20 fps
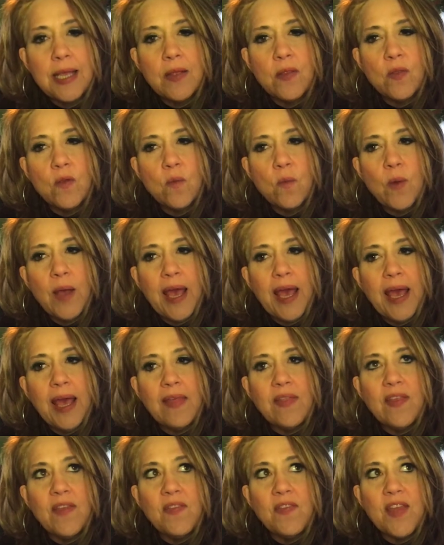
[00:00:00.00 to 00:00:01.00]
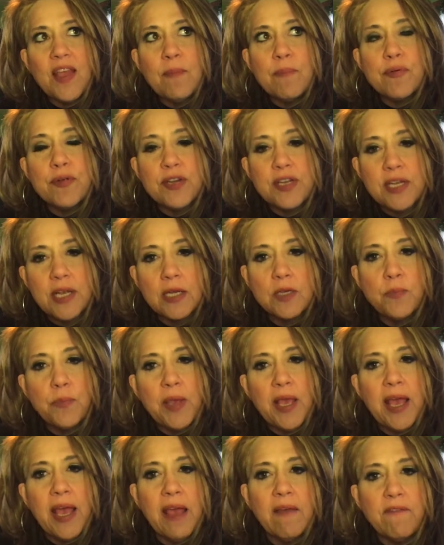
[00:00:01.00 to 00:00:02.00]
in the way that they predict
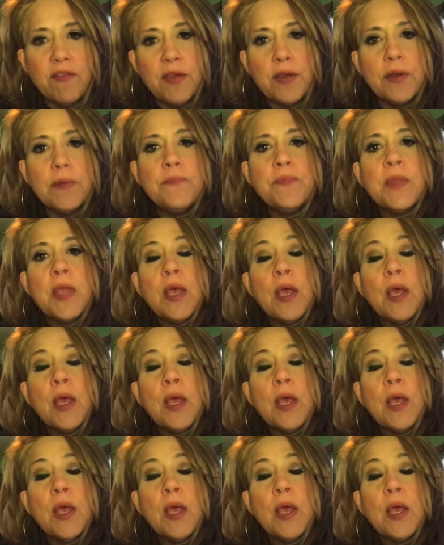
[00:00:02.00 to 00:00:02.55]
behavior,